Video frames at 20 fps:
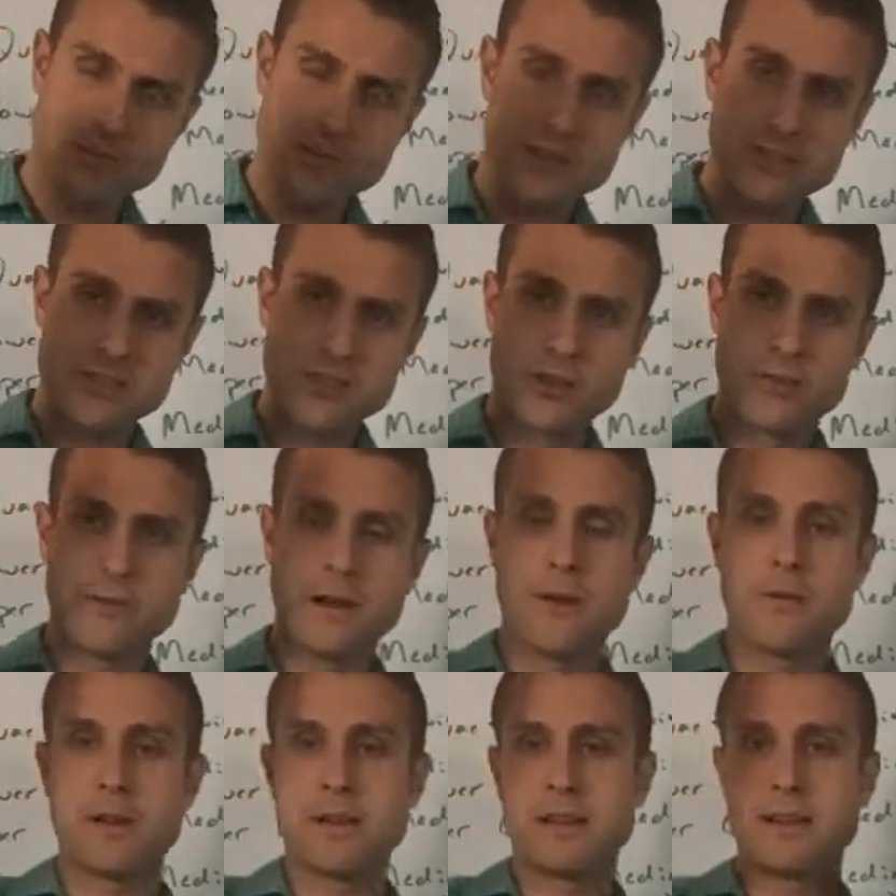So if
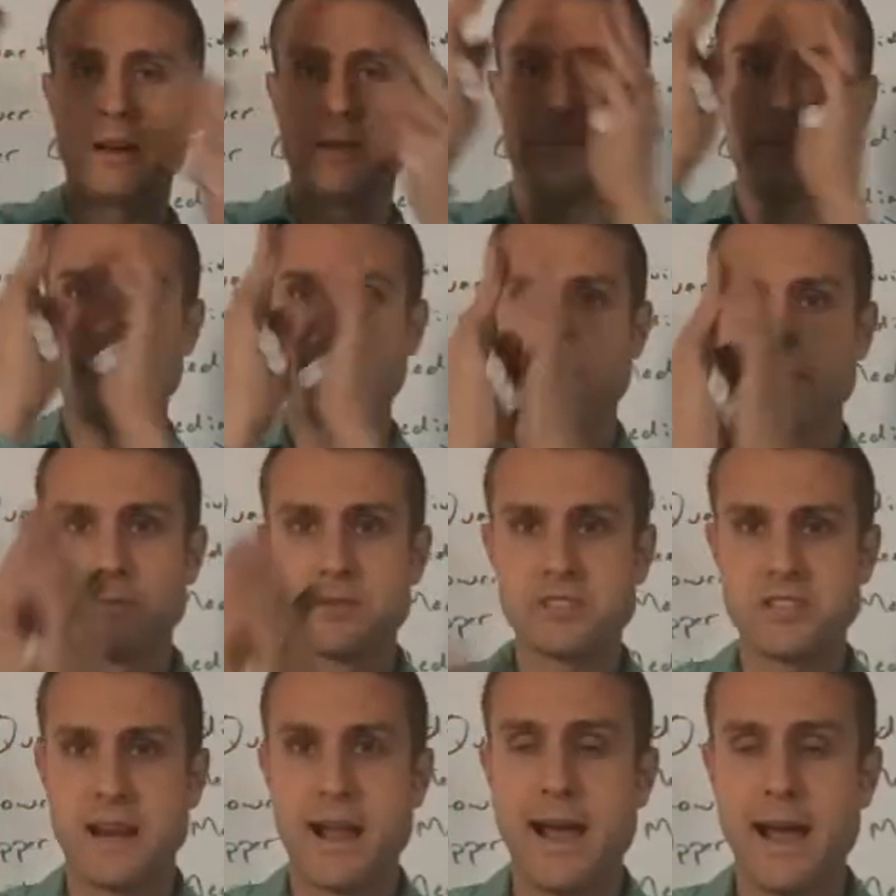I were to cut my
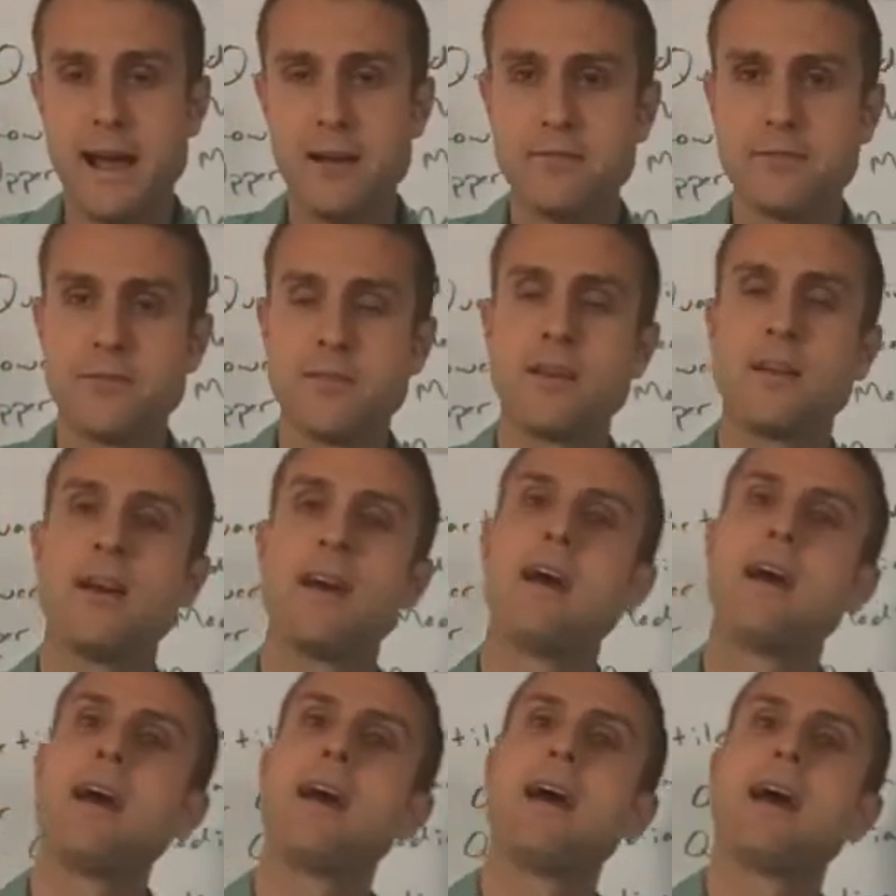numbers in half
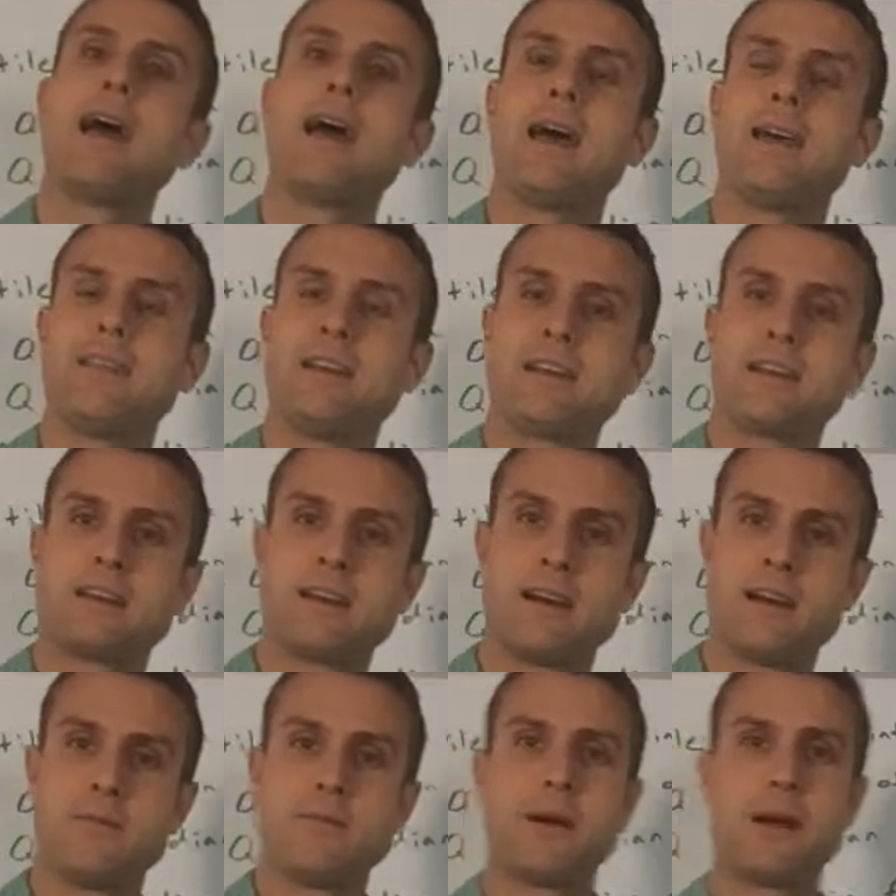and then
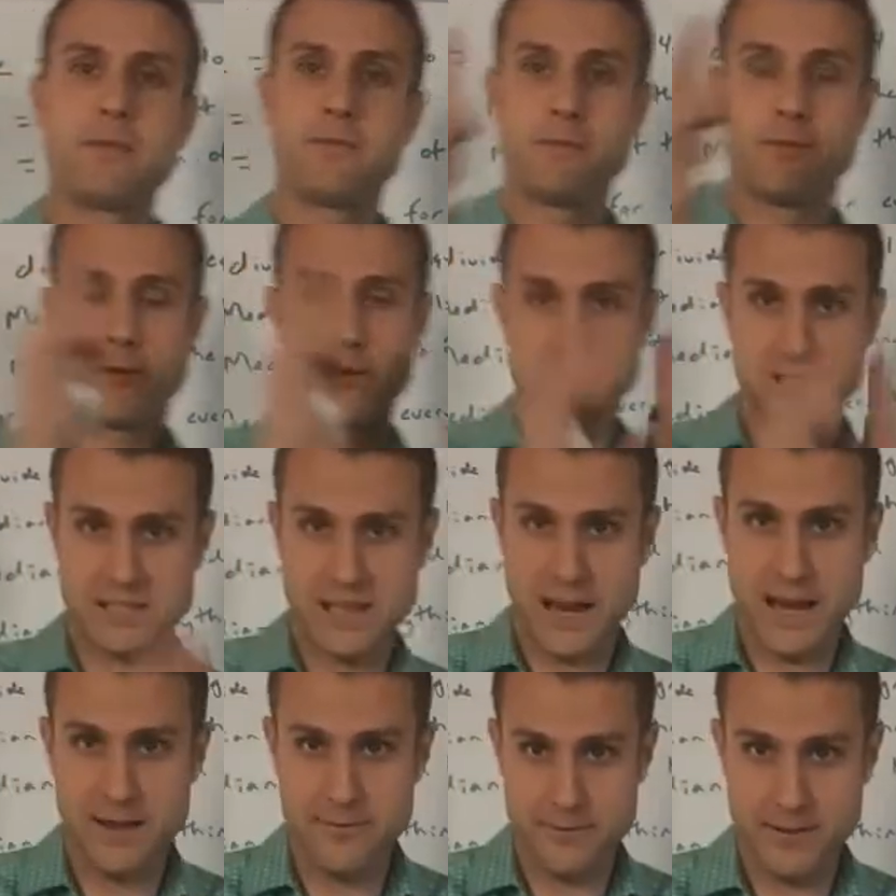cut my first
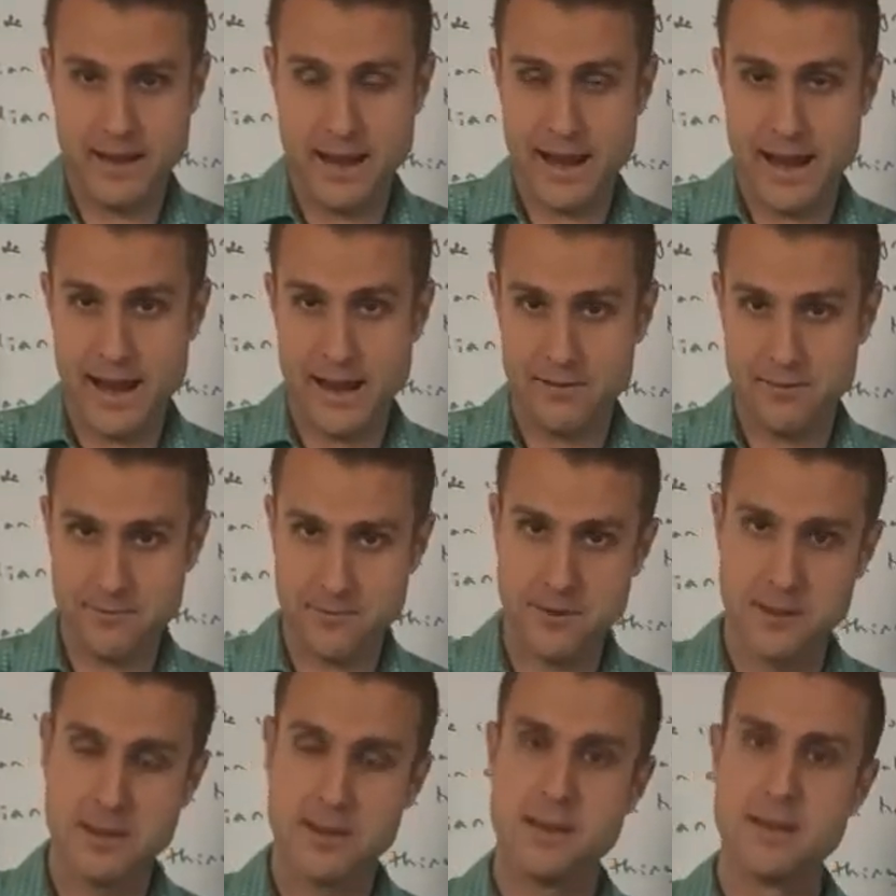half in half,
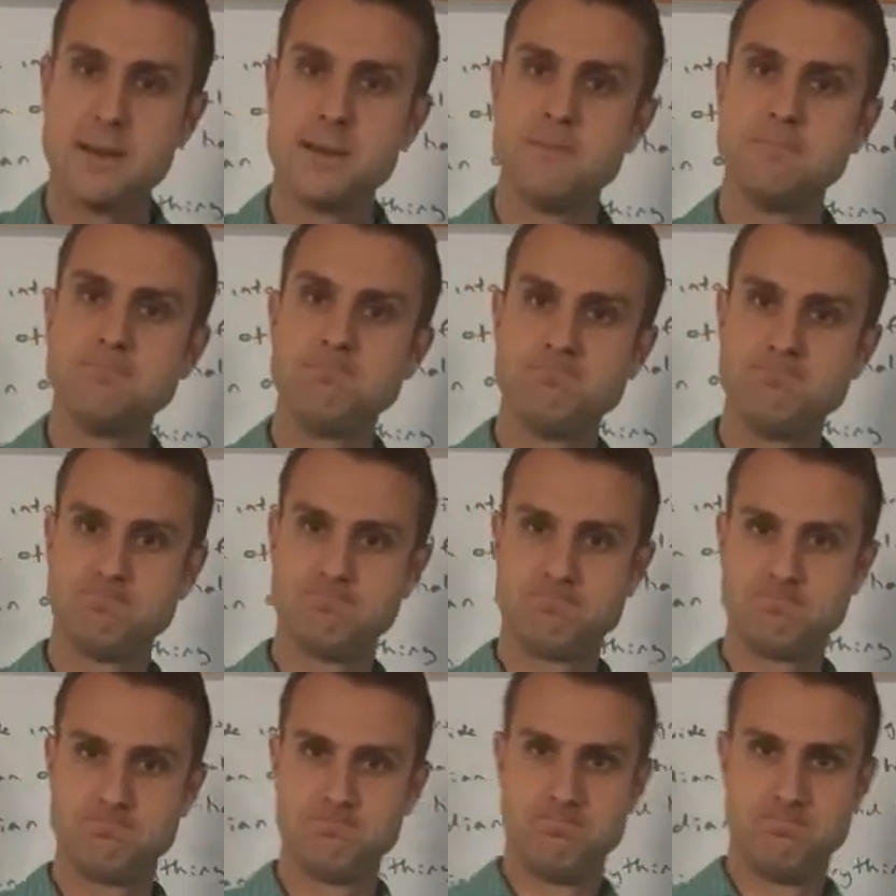
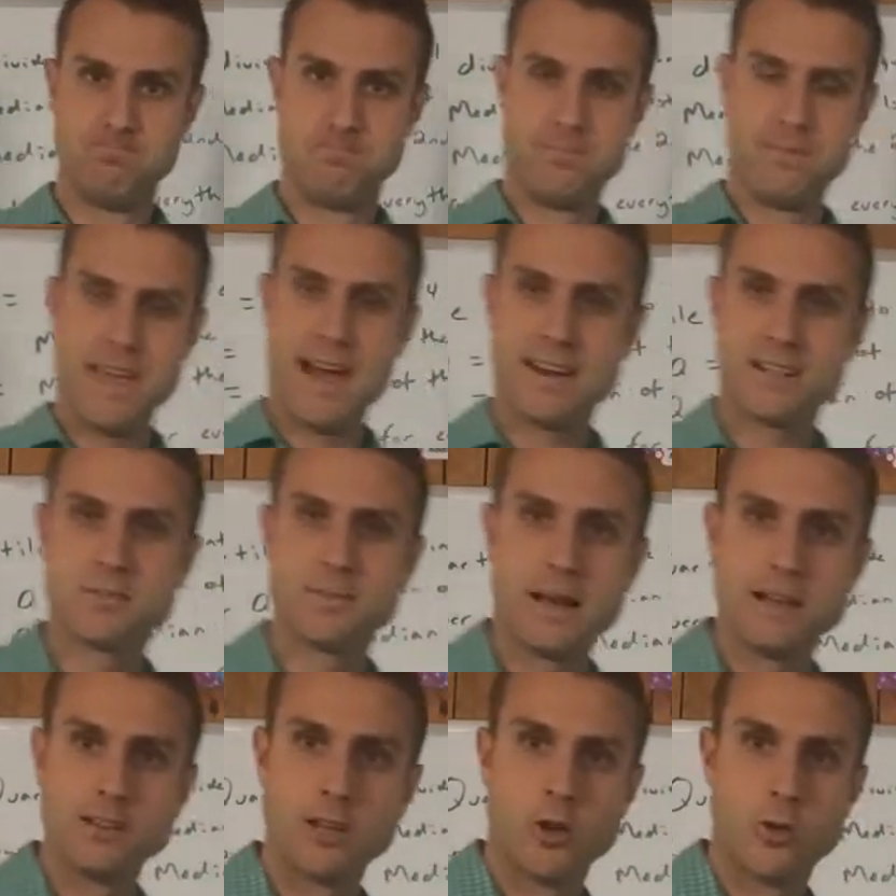that is
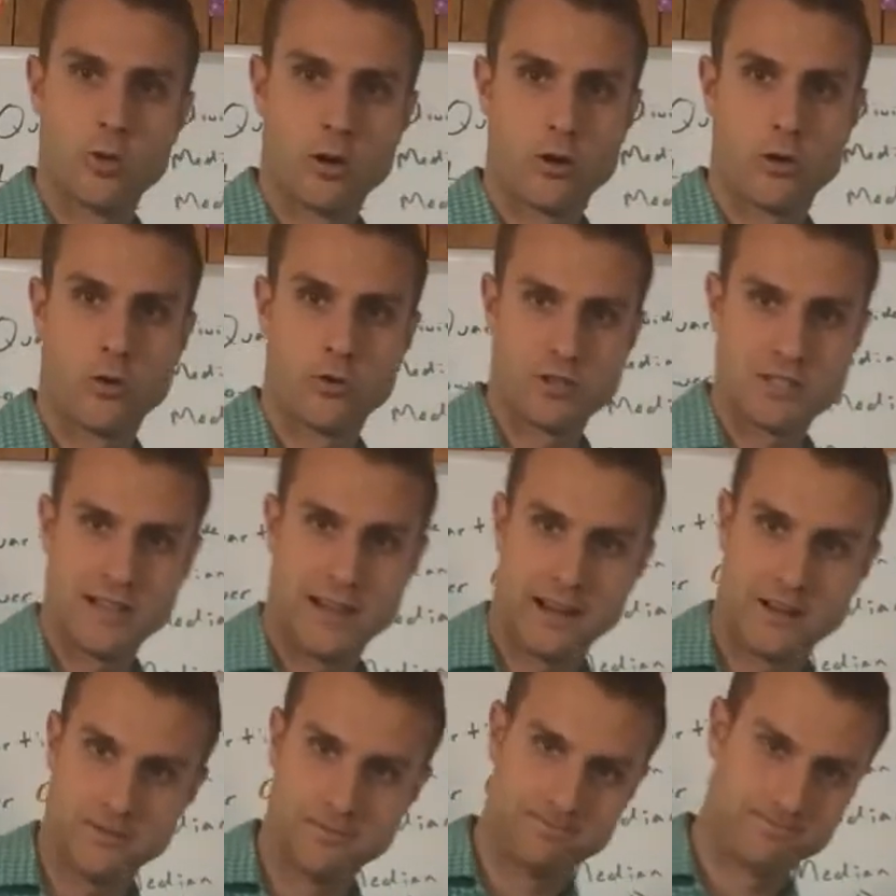my lower
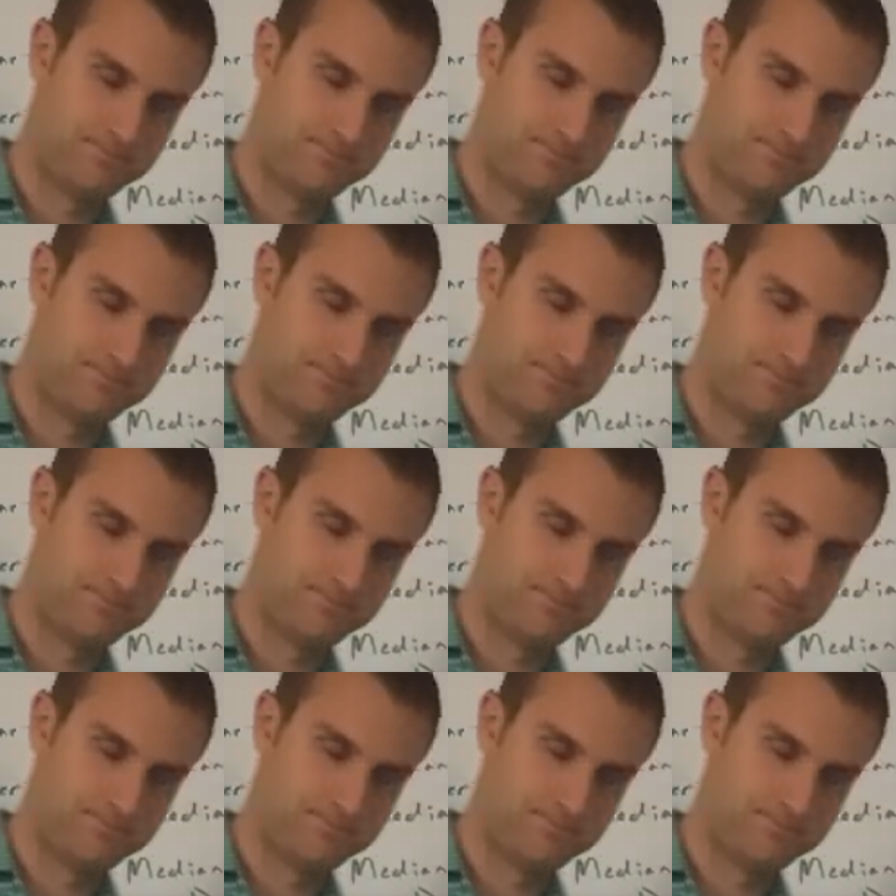quartile.